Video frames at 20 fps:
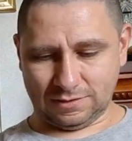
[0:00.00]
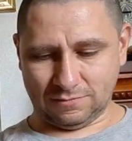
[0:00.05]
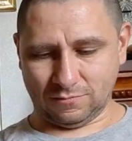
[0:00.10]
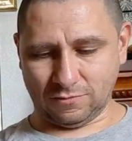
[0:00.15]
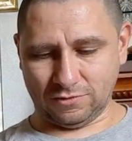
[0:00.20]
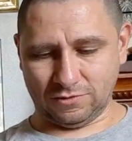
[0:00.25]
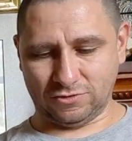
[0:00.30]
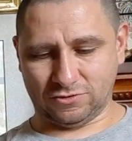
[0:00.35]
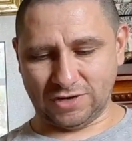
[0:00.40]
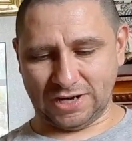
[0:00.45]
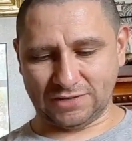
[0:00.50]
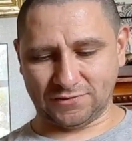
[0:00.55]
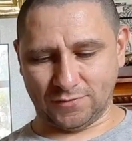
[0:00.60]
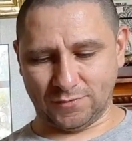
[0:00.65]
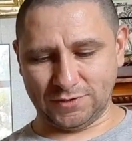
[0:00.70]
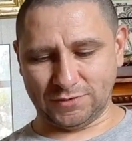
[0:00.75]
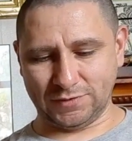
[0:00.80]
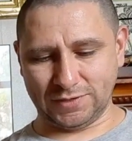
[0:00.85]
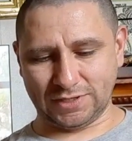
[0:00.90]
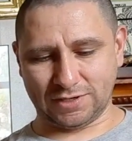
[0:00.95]
Well,
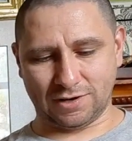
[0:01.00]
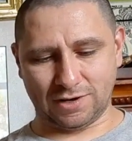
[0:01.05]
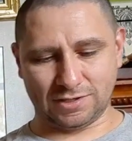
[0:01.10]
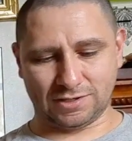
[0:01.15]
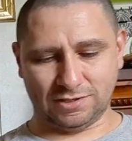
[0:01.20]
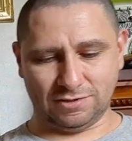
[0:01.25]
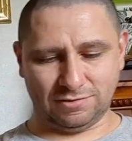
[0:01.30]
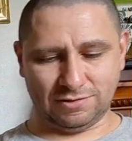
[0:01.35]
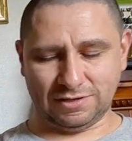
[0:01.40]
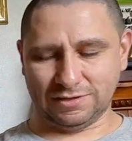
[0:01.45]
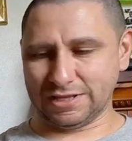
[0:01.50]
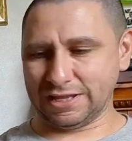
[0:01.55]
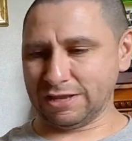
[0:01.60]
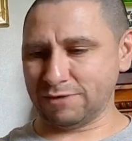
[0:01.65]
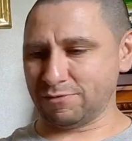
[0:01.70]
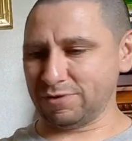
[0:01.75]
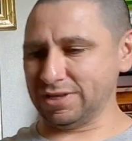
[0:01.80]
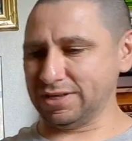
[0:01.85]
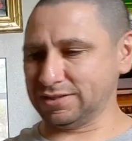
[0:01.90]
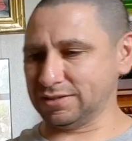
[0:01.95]
Transformers was a cartoon, and then
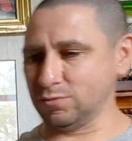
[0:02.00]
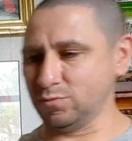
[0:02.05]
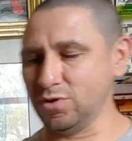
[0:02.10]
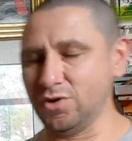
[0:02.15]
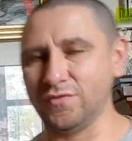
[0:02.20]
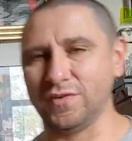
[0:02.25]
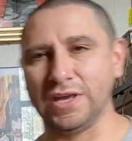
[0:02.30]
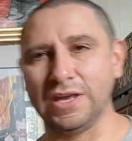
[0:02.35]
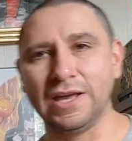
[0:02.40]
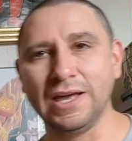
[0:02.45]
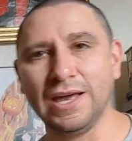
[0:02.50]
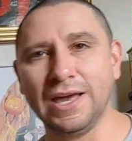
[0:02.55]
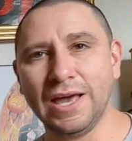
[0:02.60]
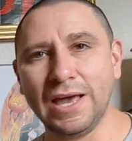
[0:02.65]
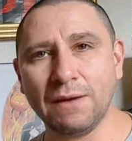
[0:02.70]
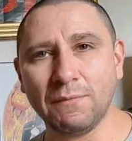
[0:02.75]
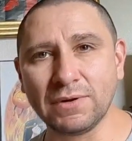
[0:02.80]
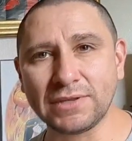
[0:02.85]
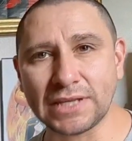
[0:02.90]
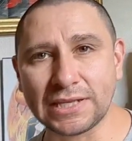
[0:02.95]
they released a movie.
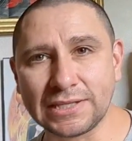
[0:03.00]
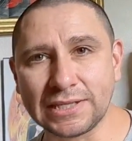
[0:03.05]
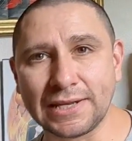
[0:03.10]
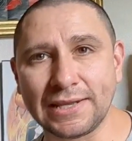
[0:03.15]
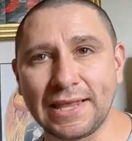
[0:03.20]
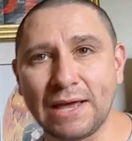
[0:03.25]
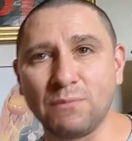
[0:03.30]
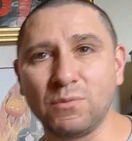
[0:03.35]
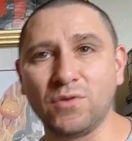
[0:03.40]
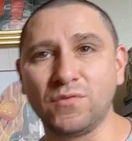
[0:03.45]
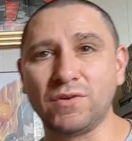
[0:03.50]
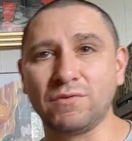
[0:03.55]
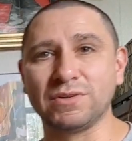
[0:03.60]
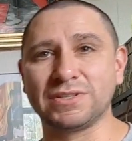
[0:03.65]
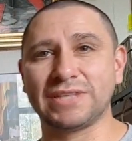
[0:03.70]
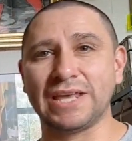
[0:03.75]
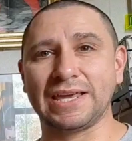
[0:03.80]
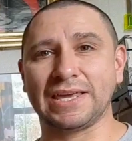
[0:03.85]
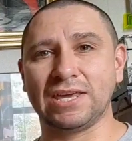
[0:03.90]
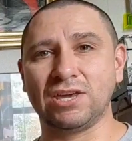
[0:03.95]
And what they did in that movie
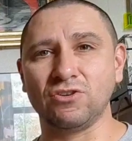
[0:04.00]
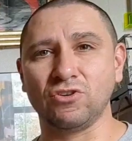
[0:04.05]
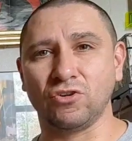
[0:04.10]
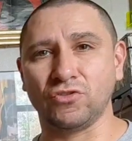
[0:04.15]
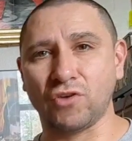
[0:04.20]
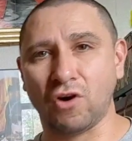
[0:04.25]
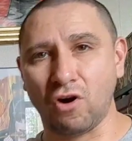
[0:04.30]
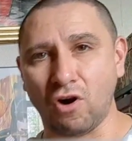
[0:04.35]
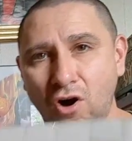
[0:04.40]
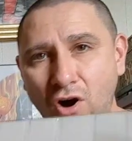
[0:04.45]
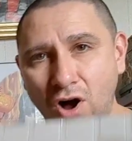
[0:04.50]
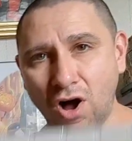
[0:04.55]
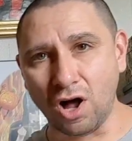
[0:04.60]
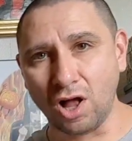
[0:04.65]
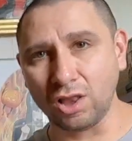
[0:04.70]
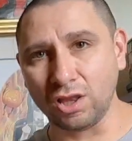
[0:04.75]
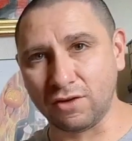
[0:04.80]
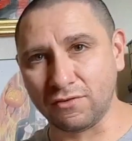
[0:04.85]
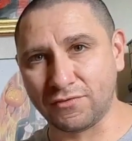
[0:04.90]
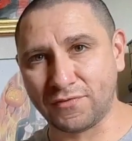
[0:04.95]
was they killed
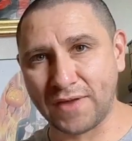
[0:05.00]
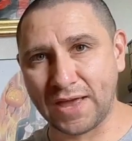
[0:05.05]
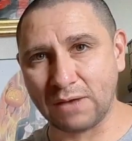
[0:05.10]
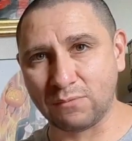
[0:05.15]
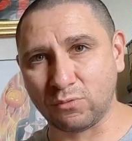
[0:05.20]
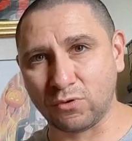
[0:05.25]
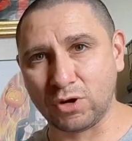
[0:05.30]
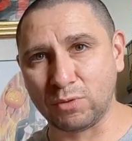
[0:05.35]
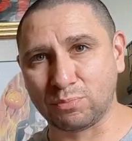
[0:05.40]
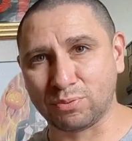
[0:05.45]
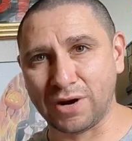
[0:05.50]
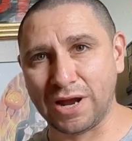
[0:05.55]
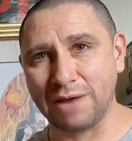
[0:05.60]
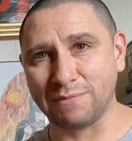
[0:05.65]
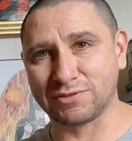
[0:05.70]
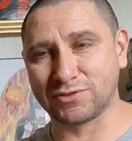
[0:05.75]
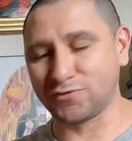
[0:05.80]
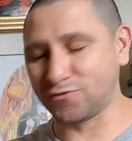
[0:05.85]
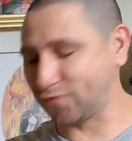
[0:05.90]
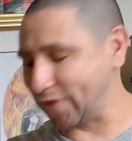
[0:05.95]
all of Fanboy
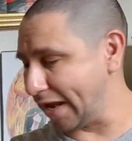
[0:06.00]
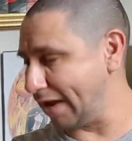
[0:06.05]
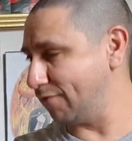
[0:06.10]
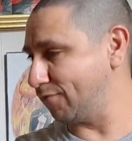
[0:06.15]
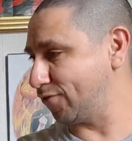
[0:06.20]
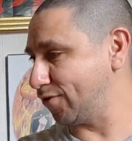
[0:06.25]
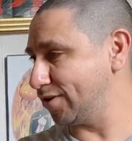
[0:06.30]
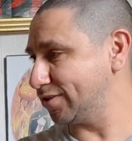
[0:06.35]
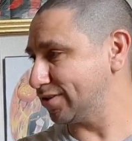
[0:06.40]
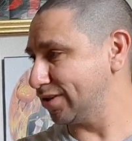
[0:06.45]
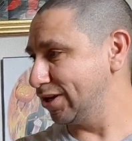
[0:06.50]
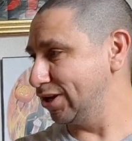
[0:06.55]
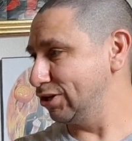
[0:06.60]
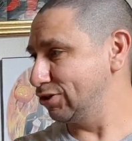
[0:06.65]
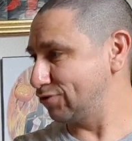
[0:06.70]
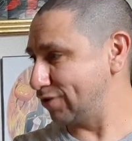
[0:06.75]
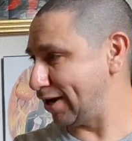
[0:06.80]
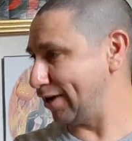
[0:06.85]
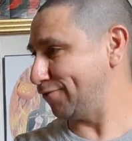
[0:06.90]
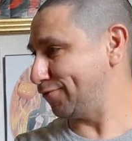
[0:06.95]
Prime's favorite
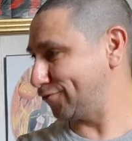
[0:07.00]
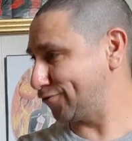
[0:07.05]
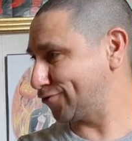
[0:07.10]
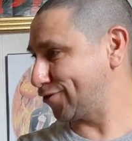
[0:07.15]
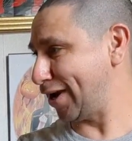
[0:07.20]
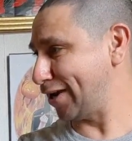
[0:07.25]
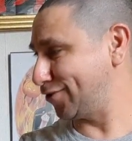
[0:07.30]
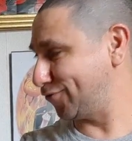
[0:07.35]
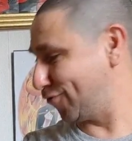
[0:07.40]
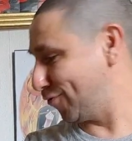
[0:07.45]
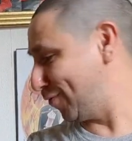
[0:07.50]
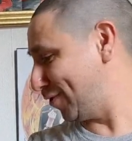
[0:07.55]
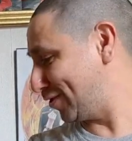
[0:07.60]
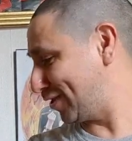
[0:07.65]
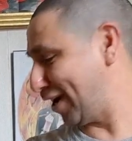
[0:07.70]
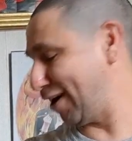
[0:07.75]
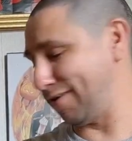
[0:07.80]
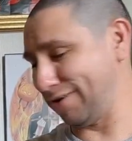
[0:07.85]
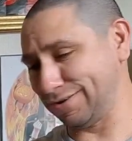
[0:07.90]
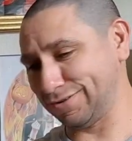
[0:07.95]
Transformers
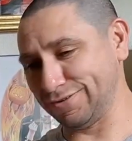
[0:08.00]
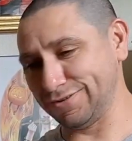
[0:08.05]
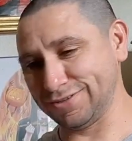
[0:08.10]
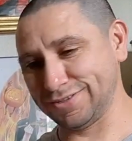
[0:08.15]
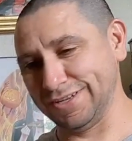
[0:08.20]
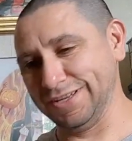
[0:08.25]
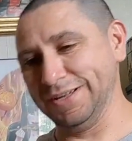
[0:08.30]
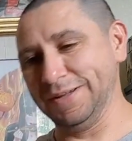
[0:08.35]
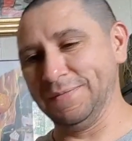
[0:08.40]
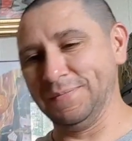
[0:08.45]
characters.